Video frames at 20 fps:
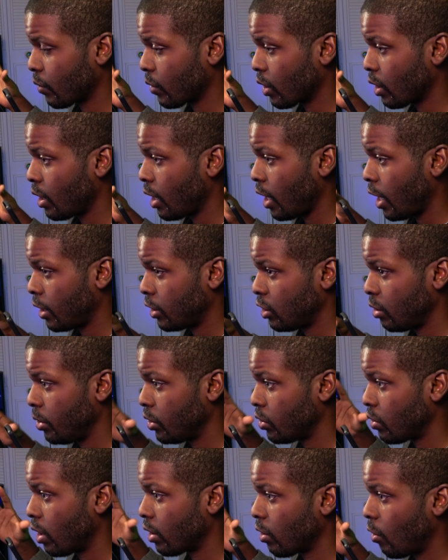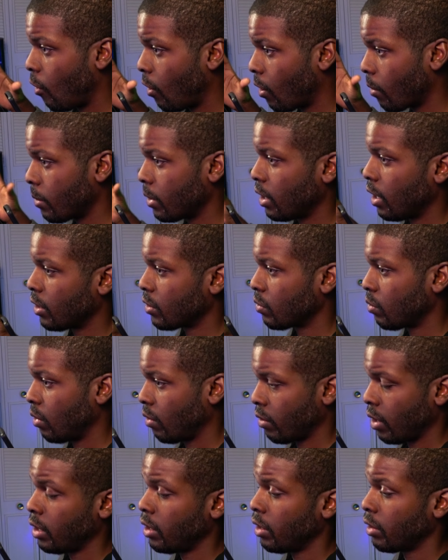and should be trying to harmonize with
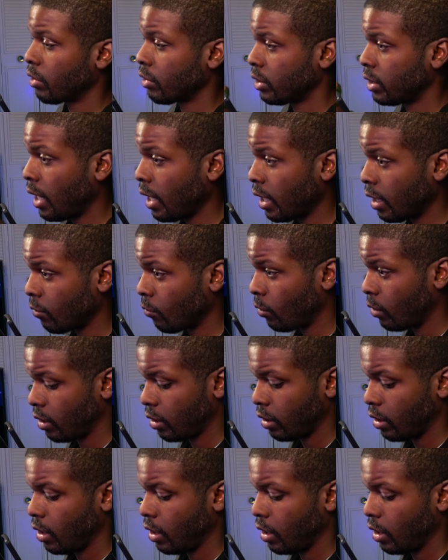and understand with,